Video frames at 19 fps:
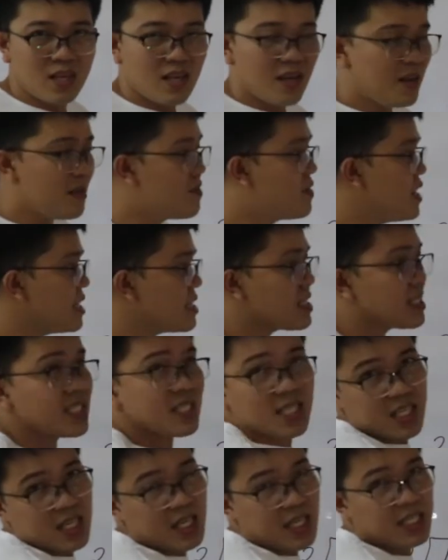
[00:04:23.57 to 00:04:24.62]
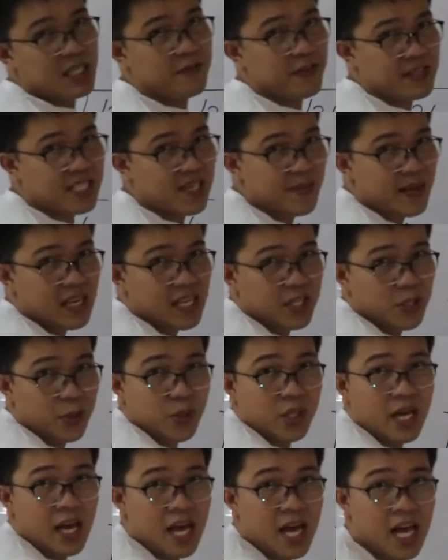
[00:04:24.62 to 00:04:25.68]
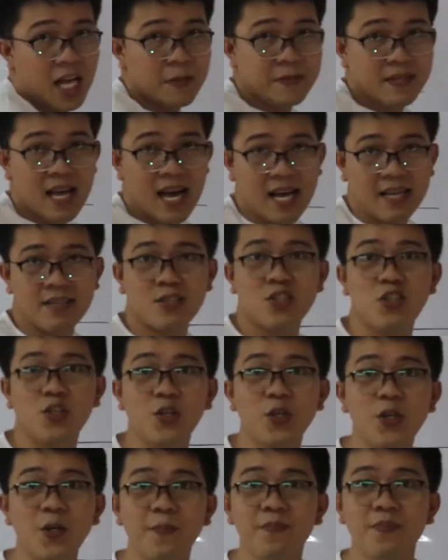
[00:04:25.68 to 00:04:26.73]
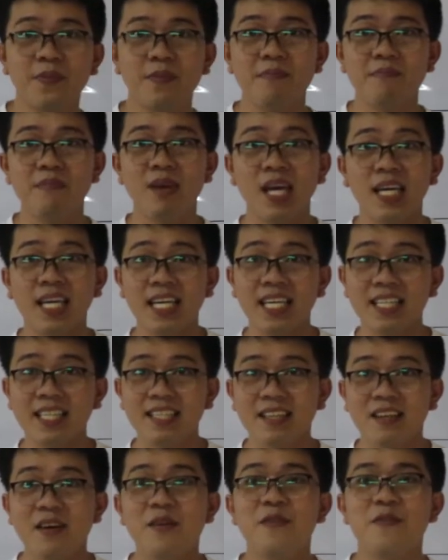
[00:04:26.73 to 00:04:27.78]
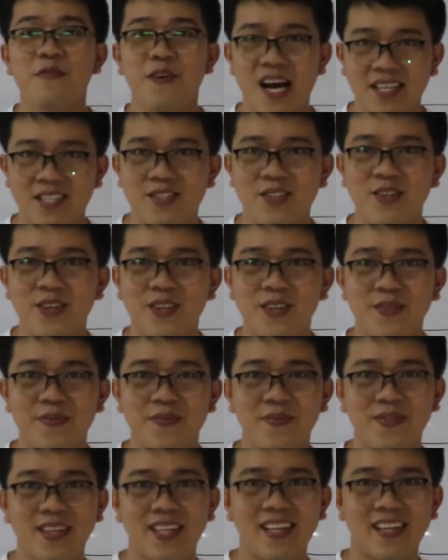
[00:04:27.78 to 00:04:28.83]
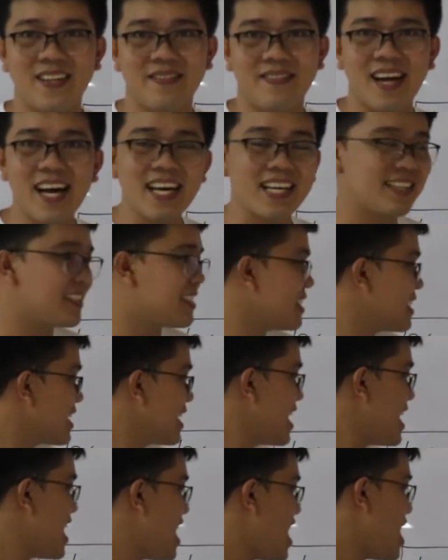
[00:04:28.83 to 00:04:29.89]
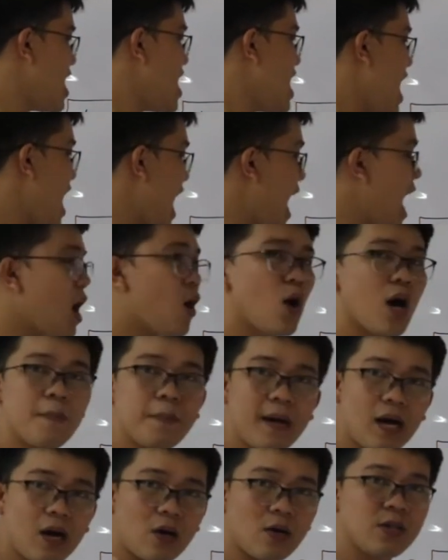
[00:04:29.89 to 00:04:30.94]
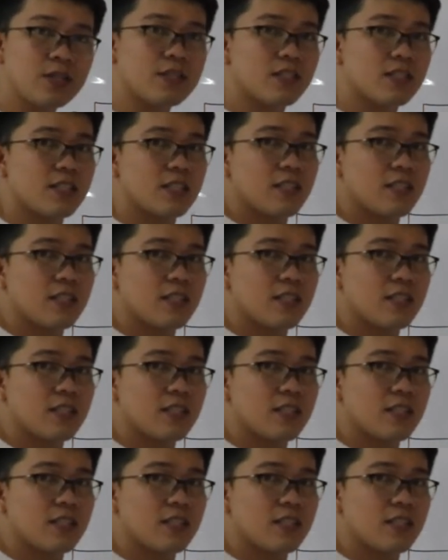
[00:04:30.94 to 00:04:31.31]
this divisibility rule helps us to make it faster. Alright. How about